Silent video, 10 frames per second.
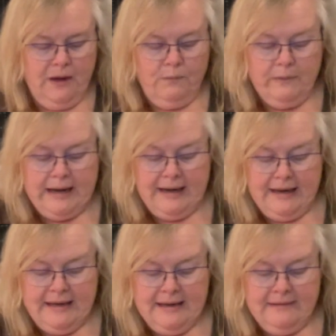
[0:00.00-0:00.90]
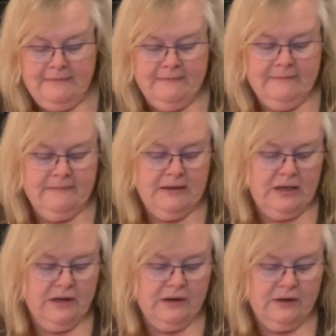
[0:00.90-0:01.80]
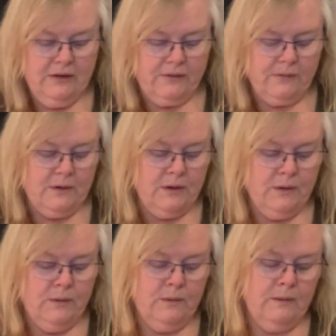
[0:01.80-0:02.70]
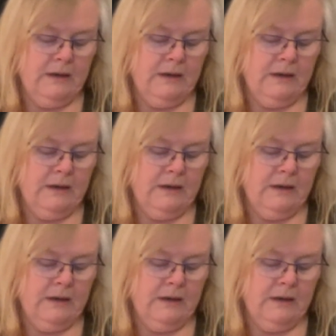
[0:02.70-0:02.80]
red onion. You could throw